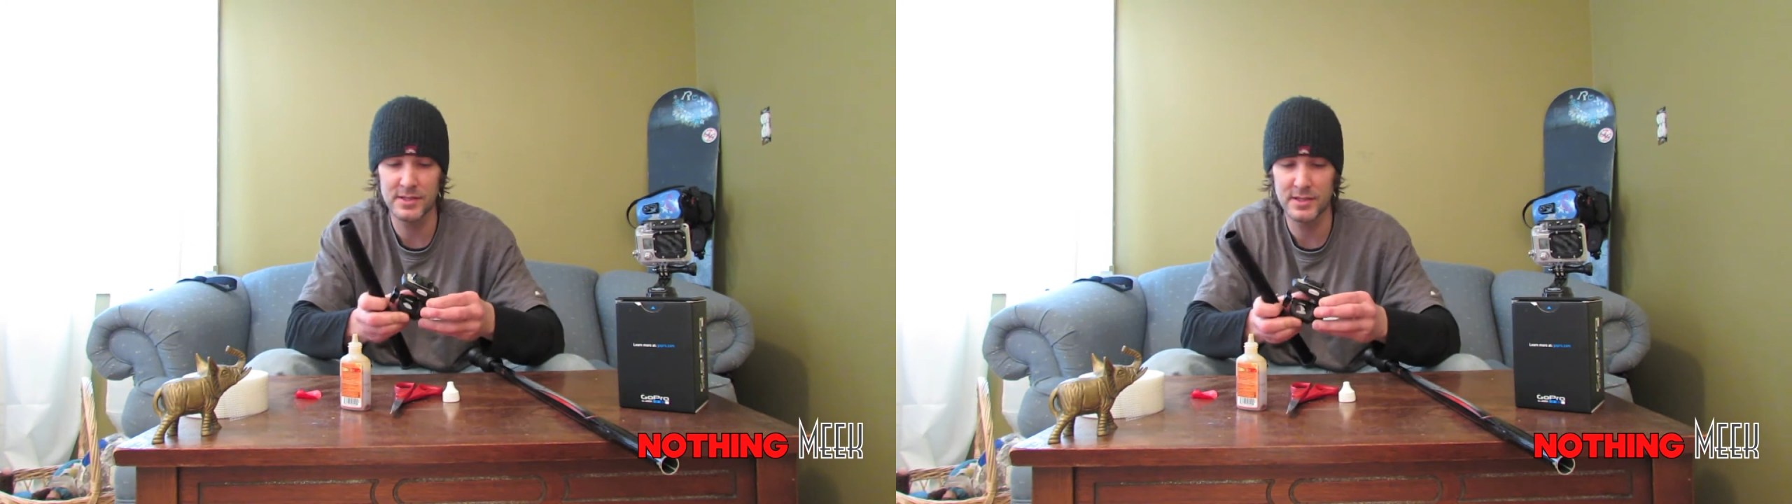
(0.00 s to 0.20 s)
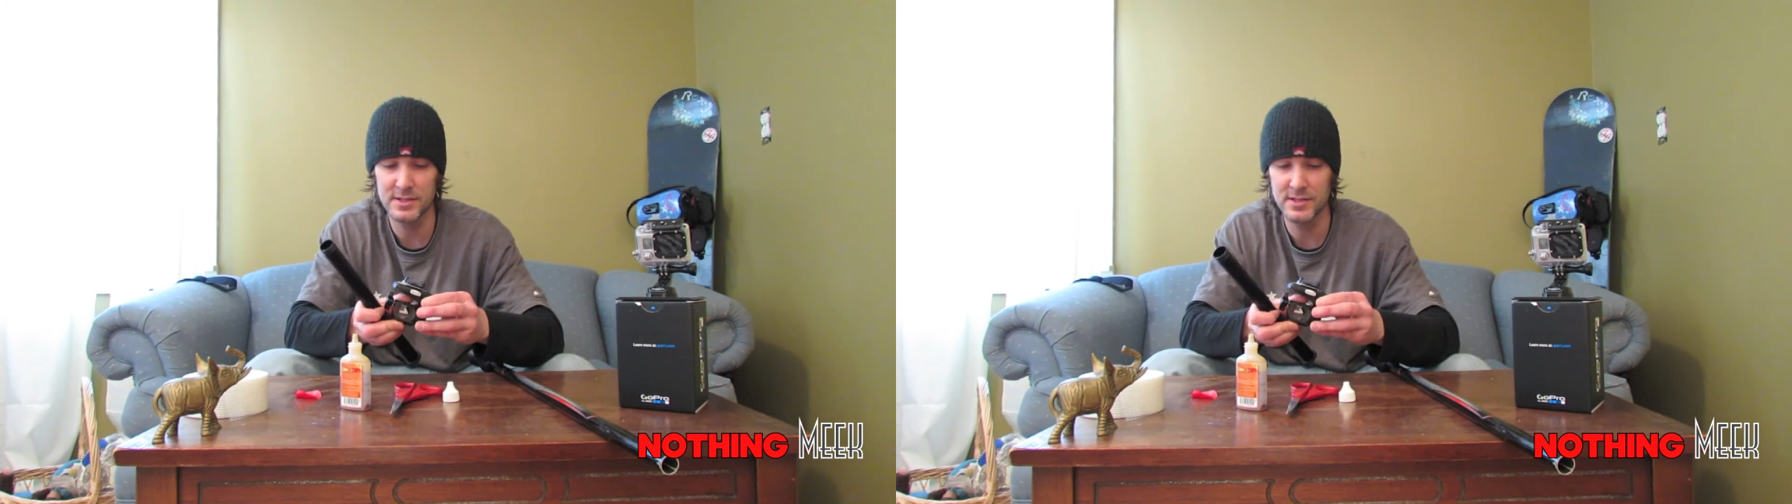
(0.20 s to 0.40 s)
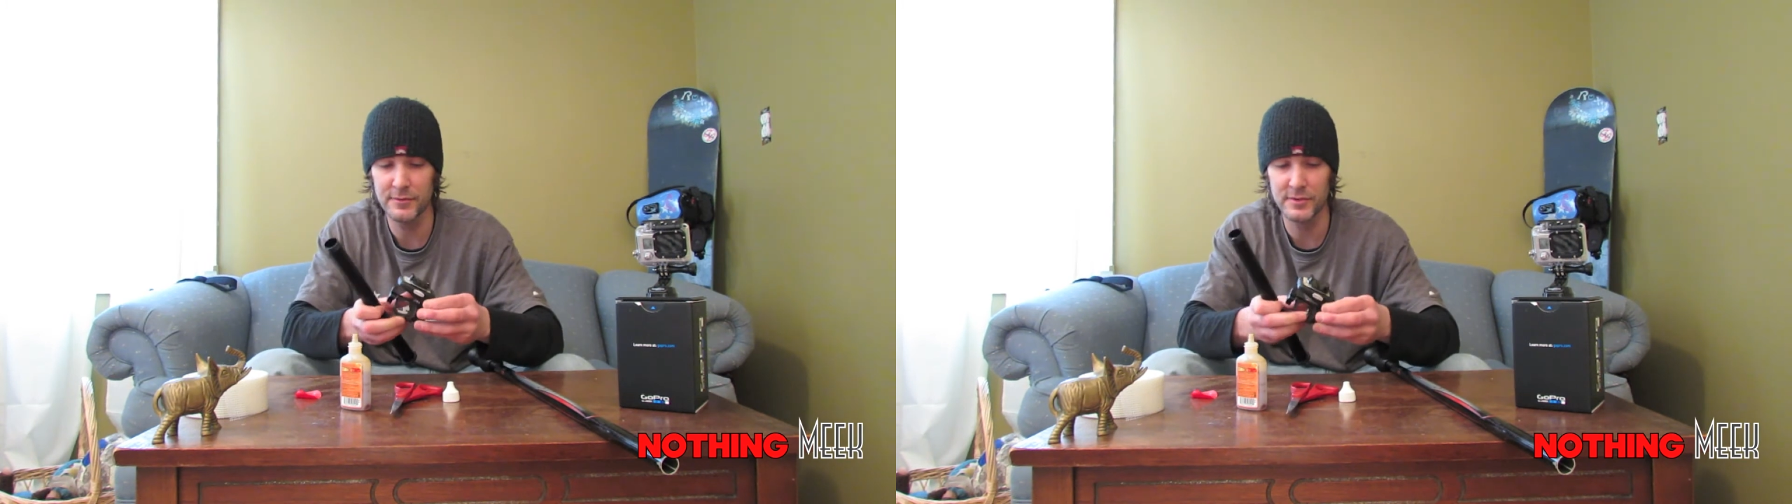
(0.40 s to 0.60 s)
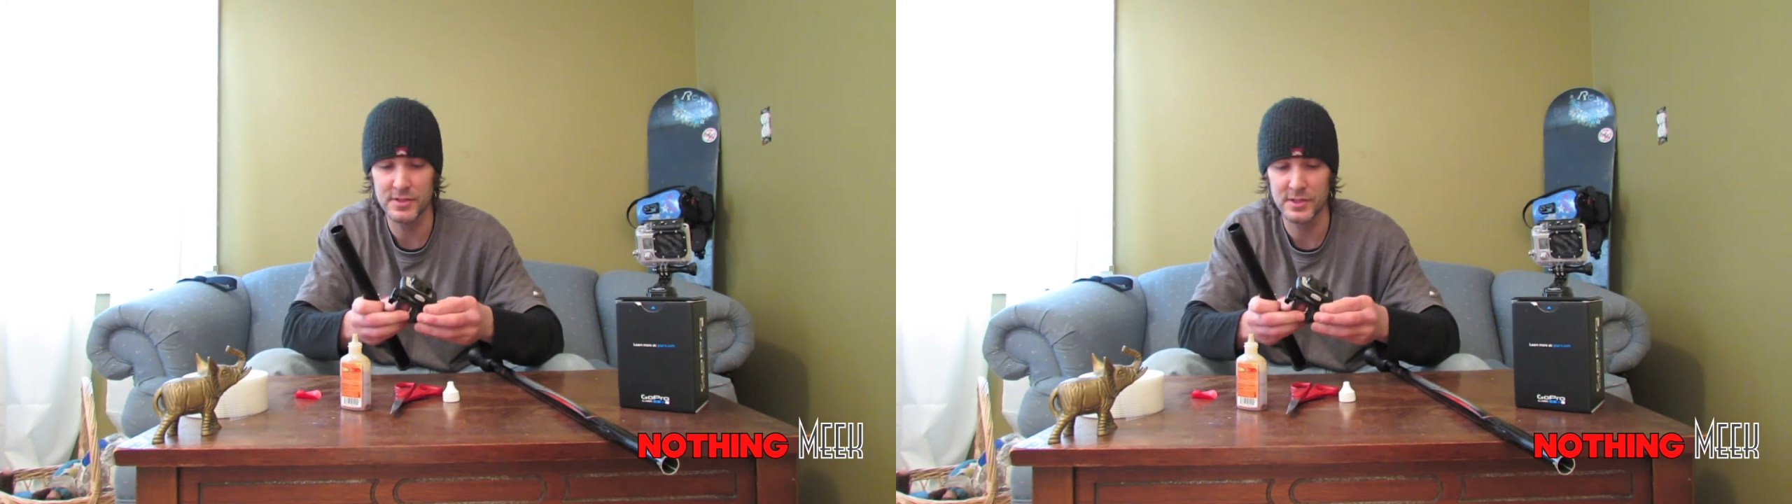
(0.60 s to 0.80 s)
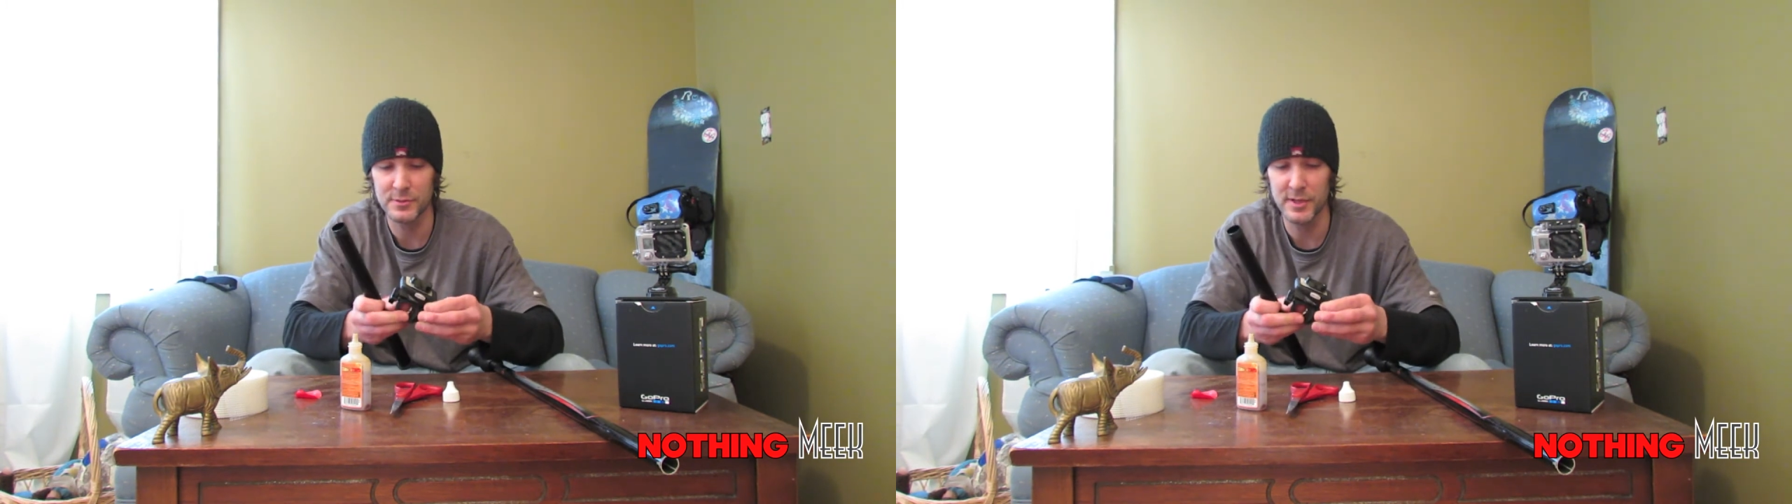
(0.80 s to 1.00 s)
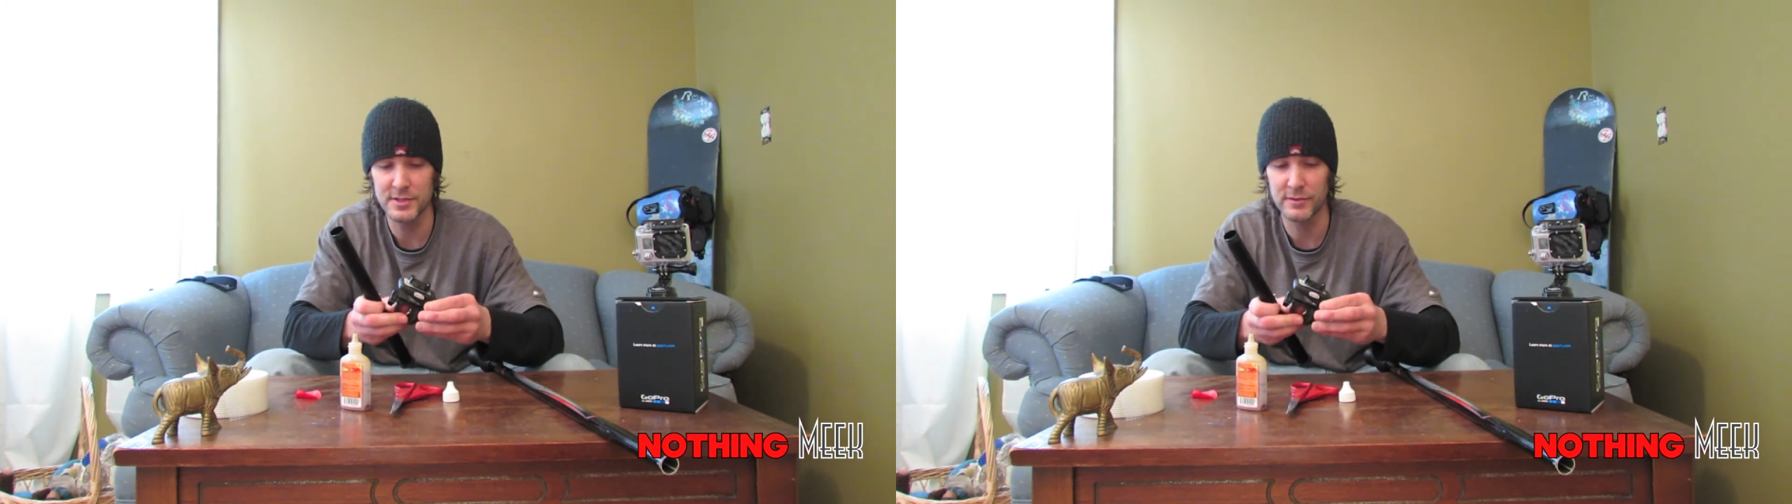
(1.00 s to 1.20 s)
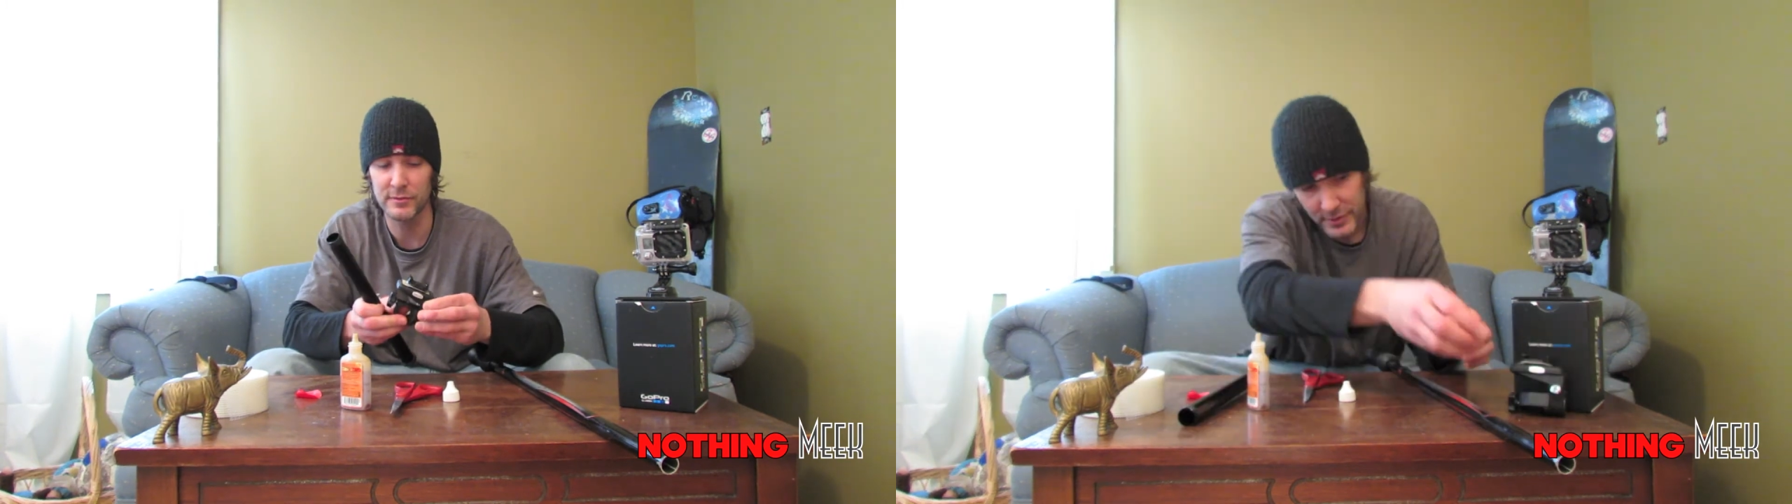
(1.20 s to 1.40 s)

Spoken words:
This stuff is expensive,